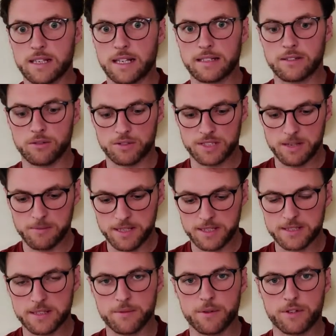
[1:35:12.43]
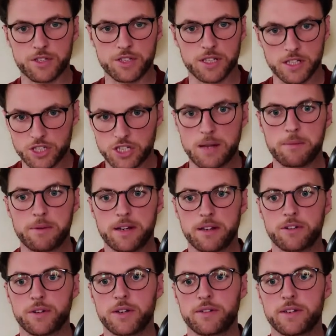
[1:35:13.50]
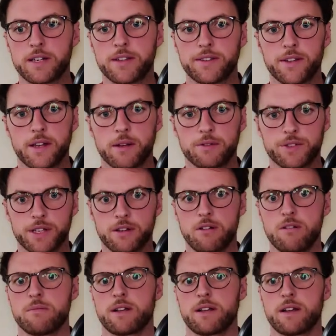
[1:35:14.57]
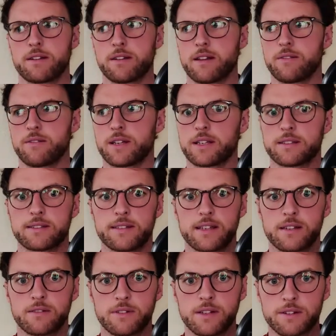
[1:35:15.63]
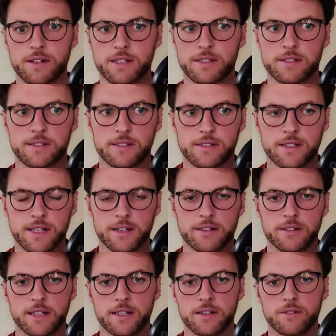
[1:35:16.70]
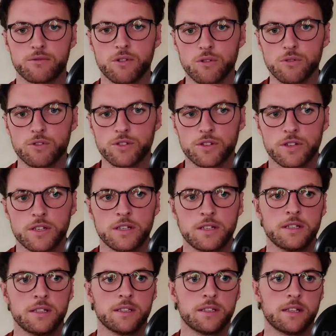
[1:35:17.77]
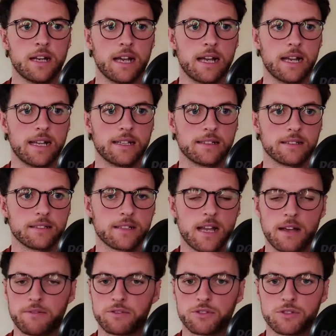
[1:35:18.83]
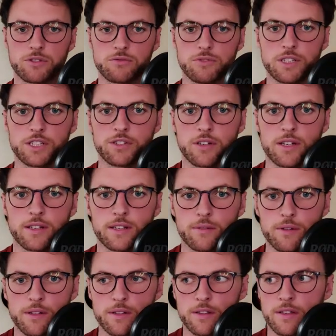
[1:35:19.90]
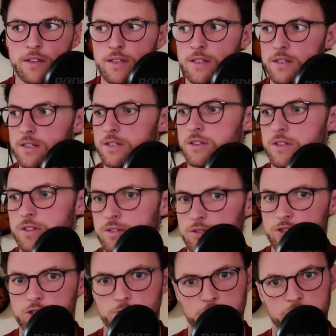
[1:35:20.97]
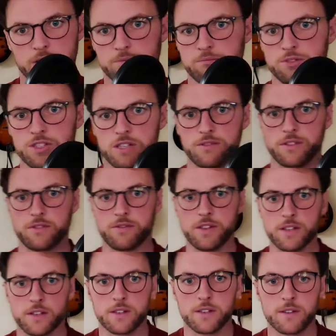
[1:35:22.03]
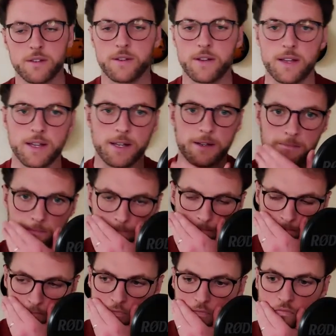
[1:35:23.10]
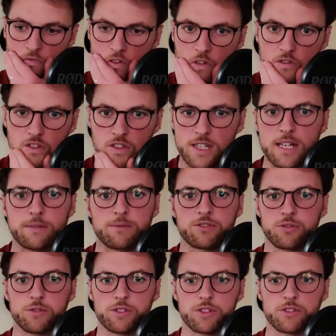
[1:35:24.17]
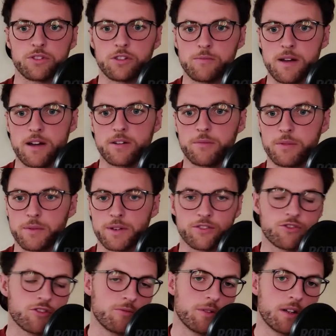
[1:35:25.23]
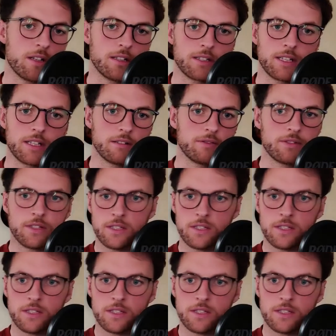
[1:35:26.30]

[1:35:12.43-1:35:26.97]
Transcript: those 10 minutes, and we were just kind of jamming it out or whatever. And I was like, oh my god, I have a set of lyrics here that I wrote and haven't really done anything with. do you want to see if they fit? I was like, yeah. So we just took them out and we went through them all and kind of,